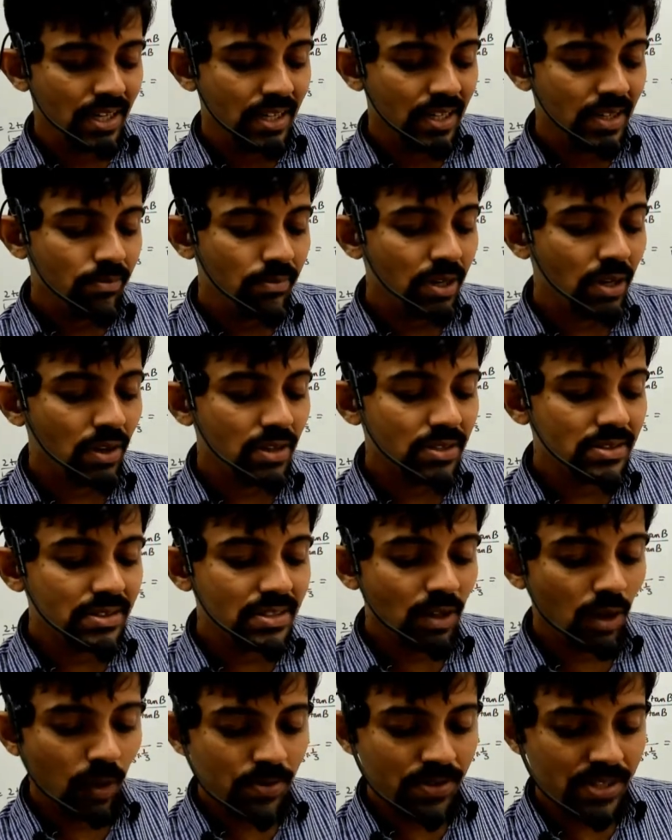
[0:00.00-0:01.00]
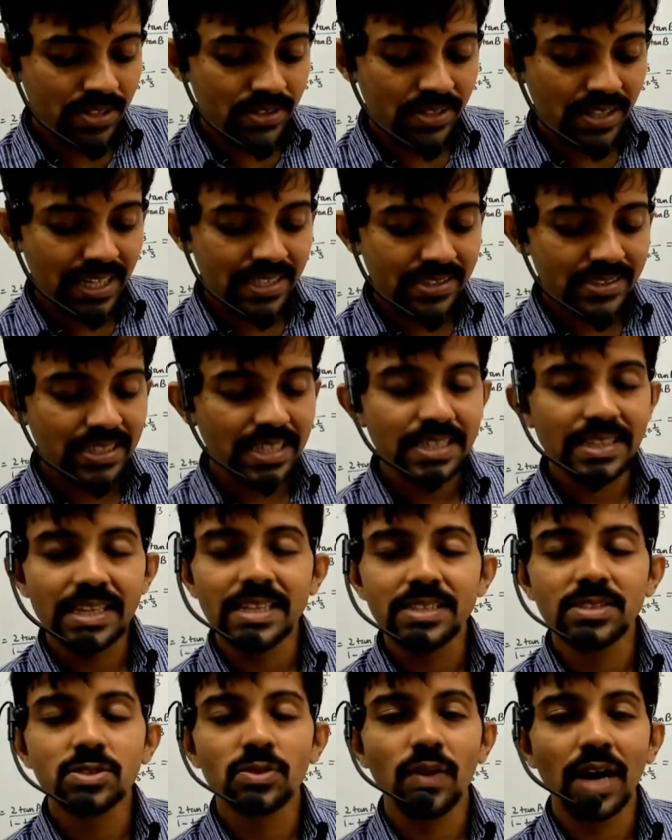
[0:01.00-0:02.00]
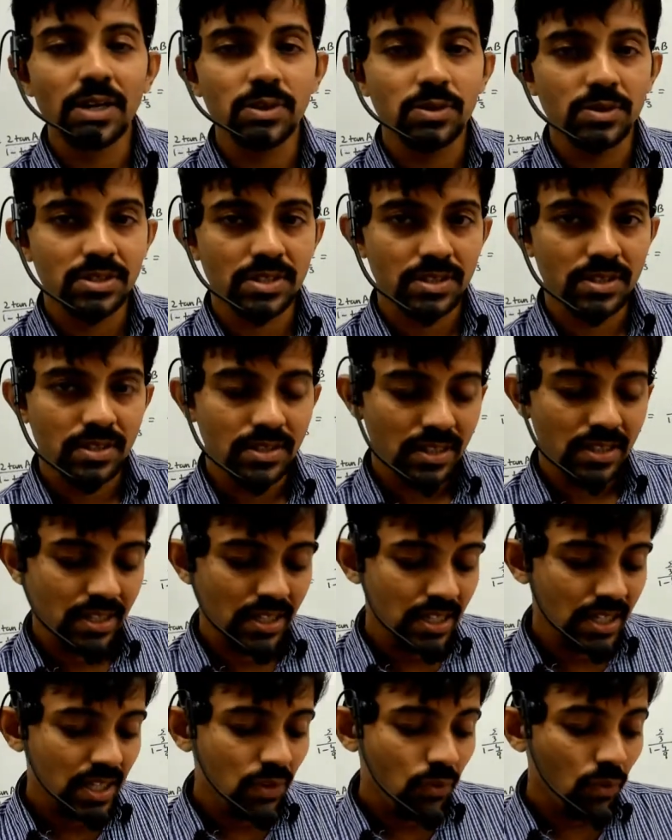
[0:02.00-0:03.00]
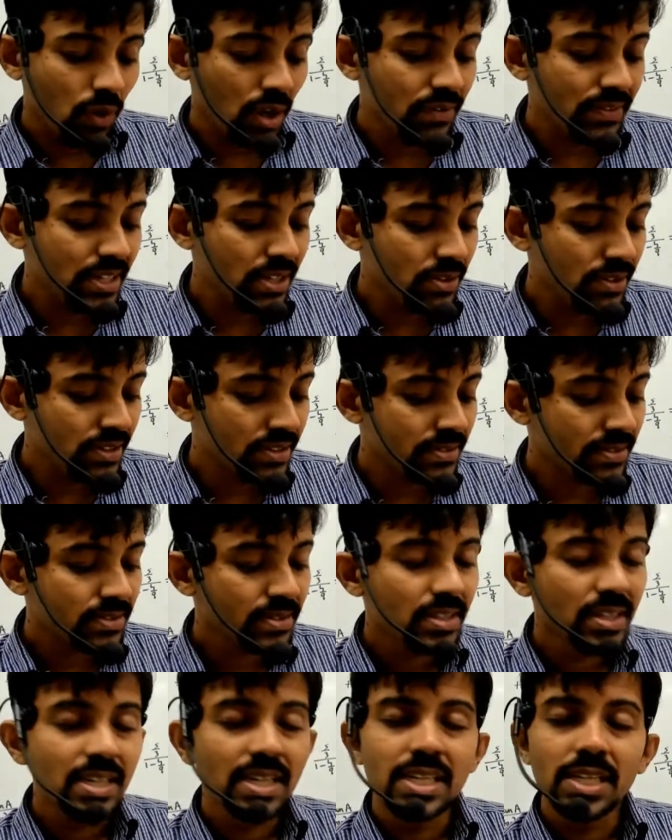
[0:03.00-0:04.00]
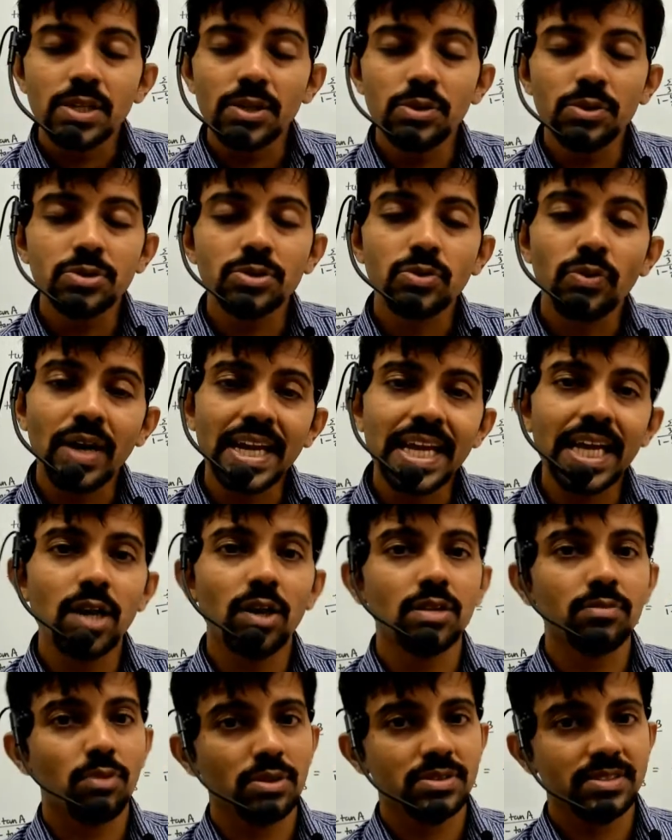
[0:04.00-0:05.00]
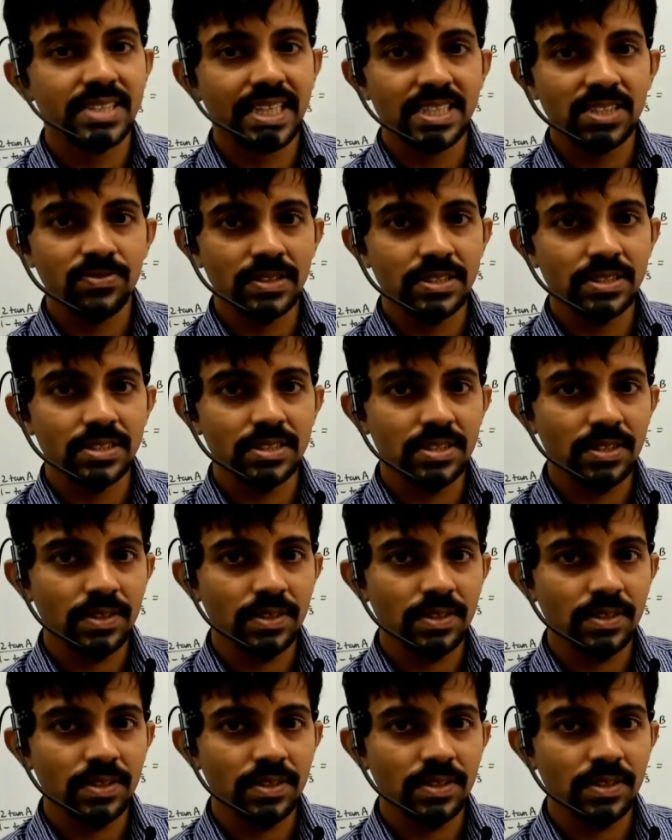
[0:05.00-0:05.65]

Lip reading: Because in the options you can see there is square root. What we do is we do squaring on both sides first.